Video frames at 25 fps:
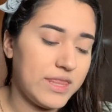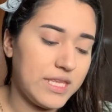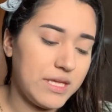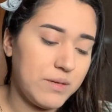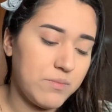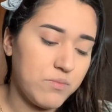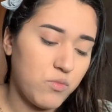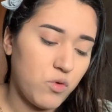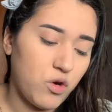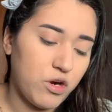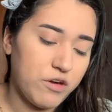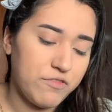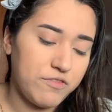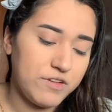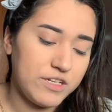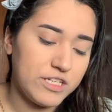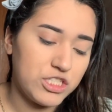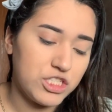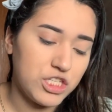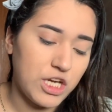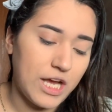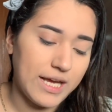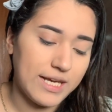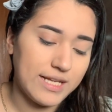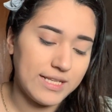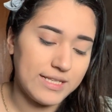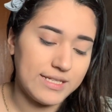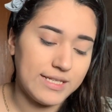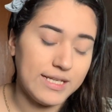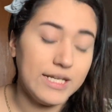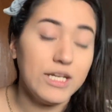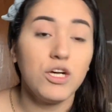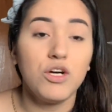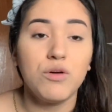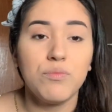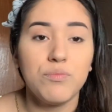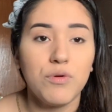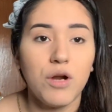the Morphe Jaclyn
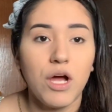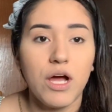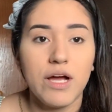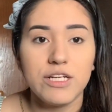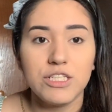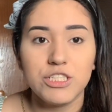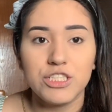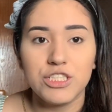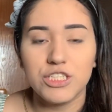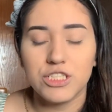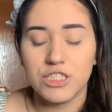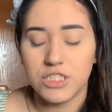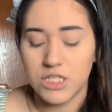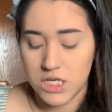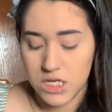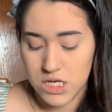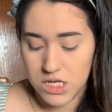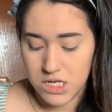Hill brush.